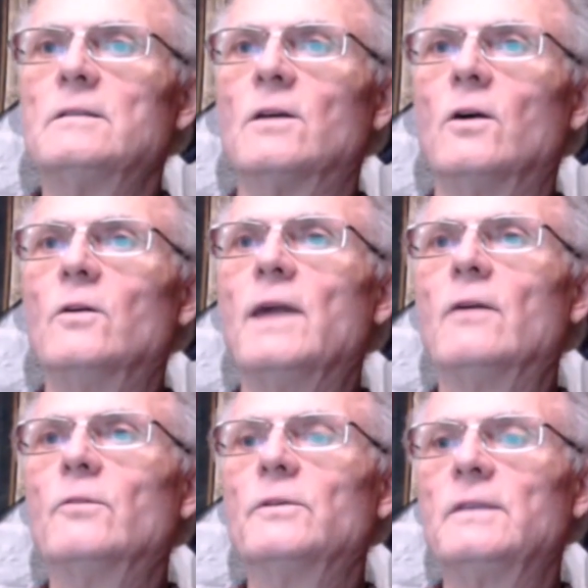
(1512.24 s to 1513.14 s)
So
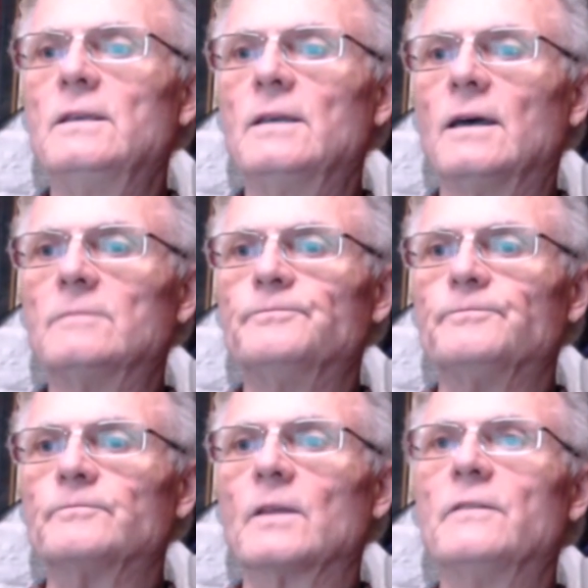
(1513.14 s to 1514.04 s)
now with the
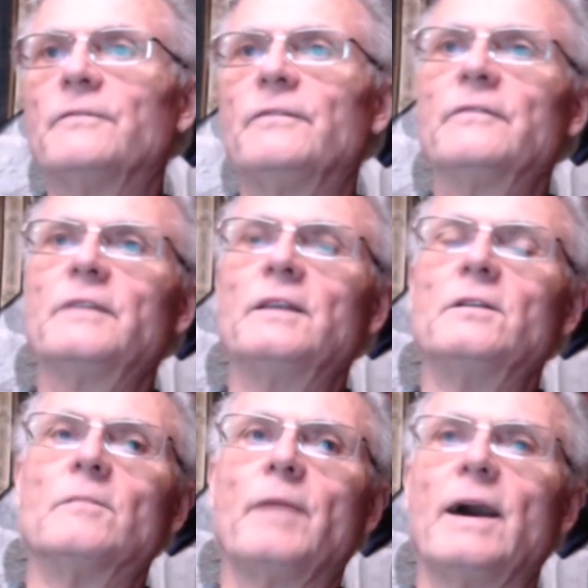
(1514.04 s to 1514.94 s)
fifth in
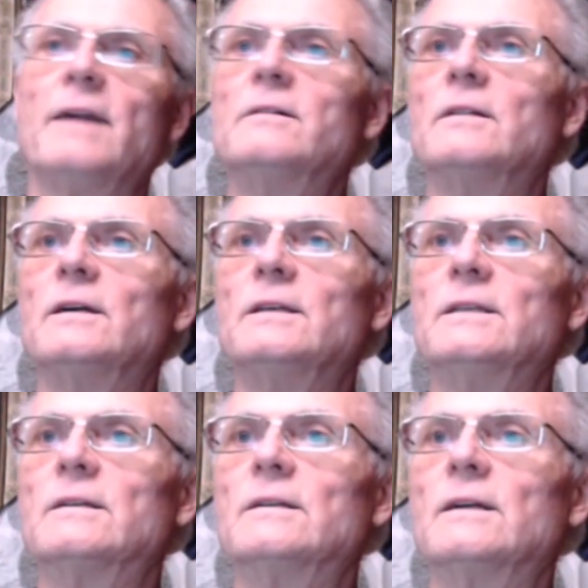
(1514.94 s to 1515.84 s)
our panel
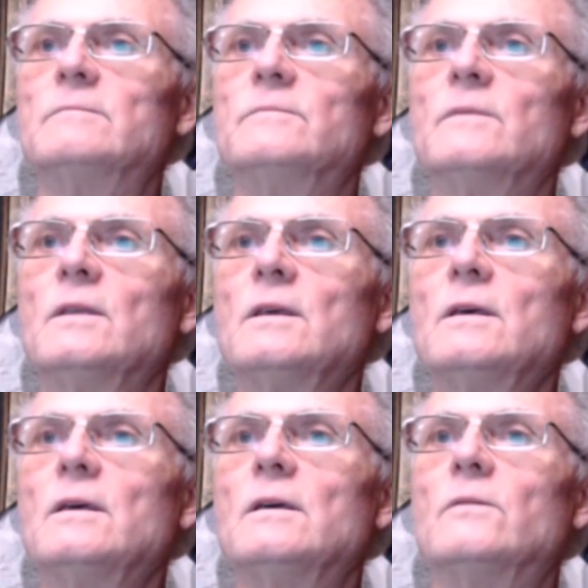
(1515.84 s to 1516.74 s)
here,
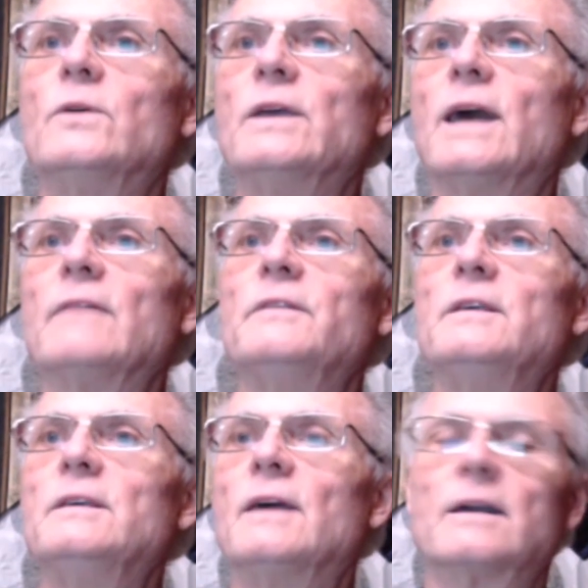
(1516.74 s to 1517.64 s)
we have
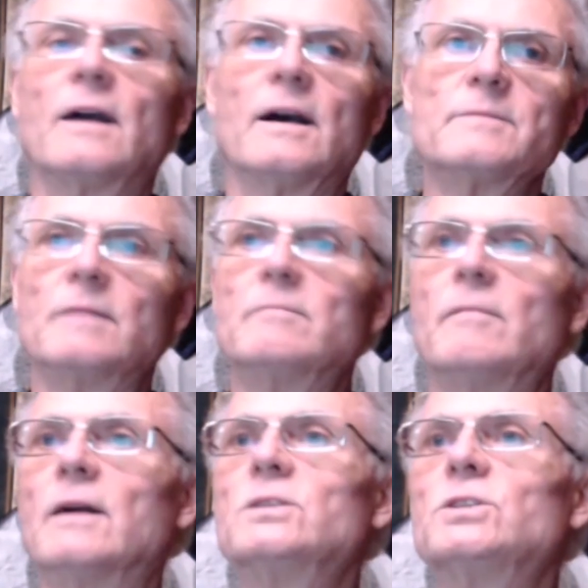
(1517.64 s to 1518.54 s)
the cosmic
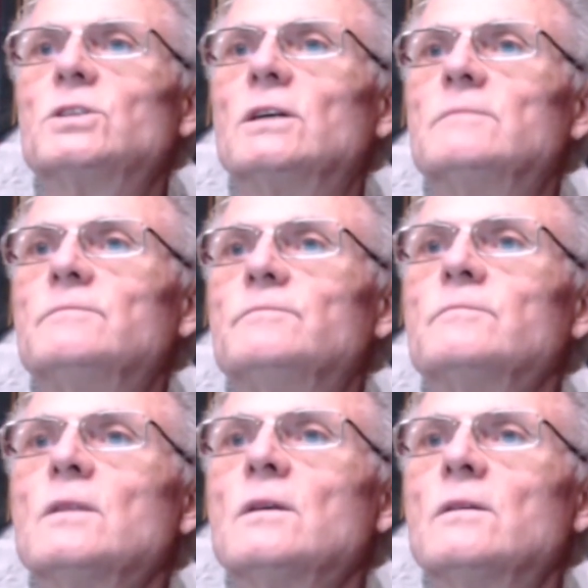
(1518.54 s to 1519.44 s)
march,
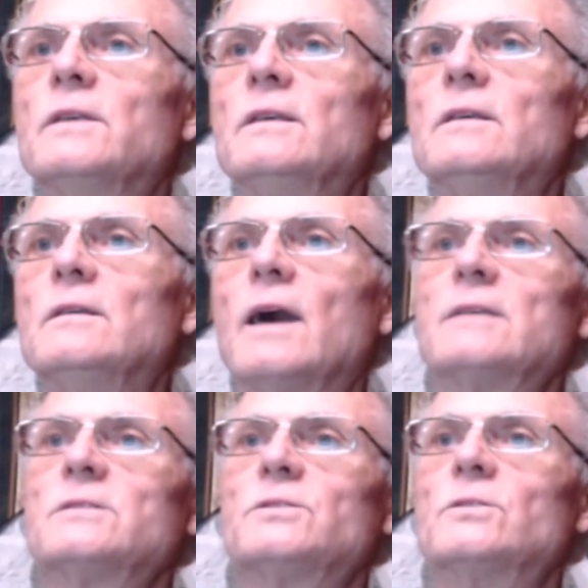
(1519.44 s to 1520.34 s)
the
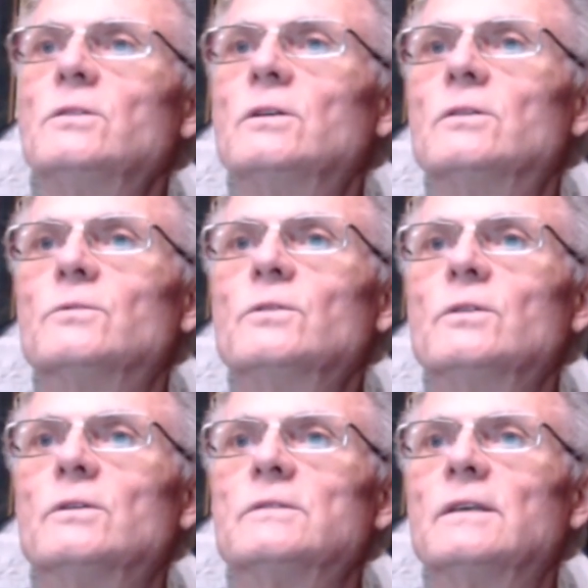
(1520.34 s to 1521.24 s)
astral
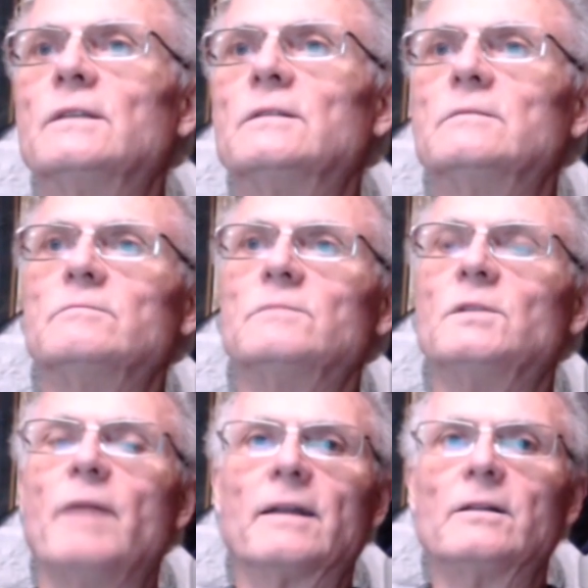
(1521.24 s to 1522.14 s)
rulers, and
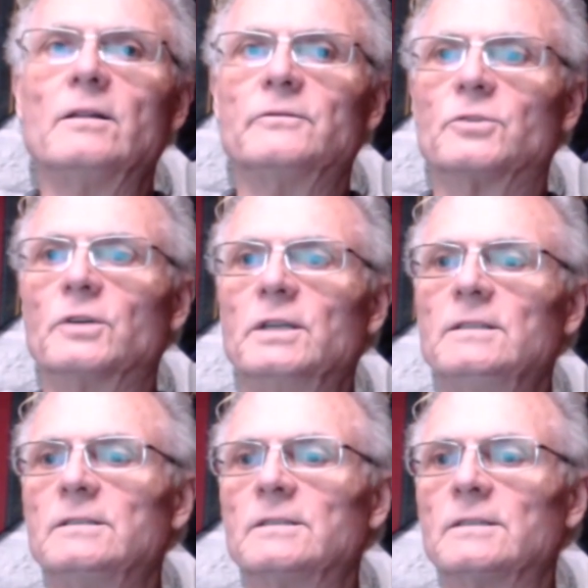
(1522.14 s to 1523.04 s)
the battle of
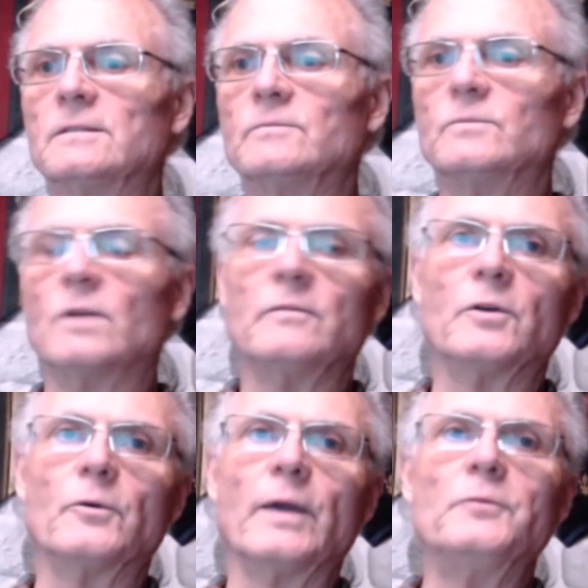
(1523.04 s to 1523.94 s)
trees, and
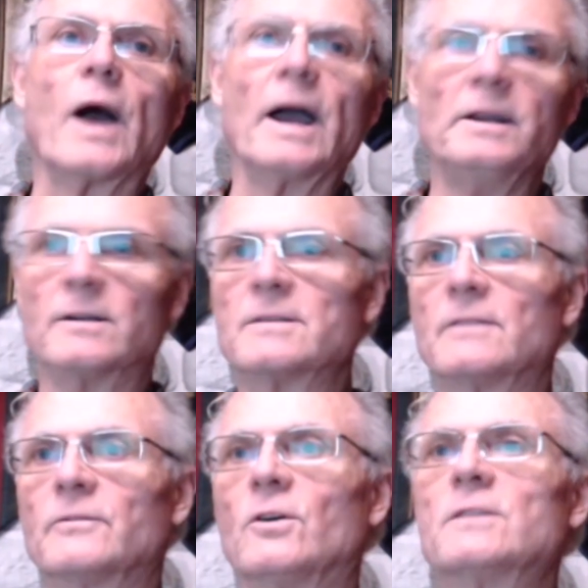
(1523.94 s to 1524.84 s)
the Red
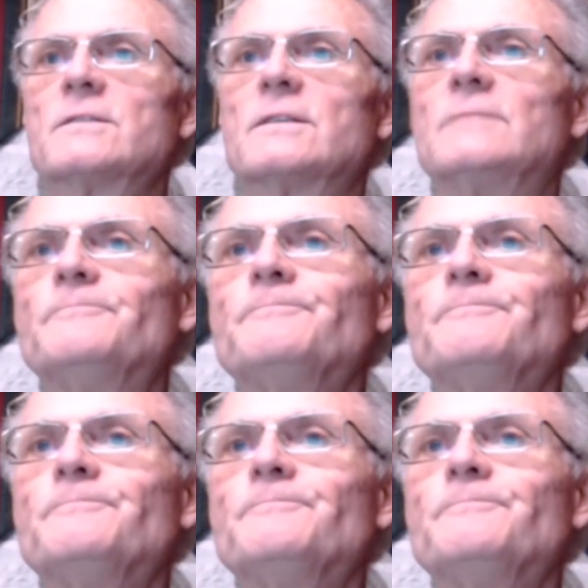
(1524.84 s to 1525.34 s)
Riders, of course.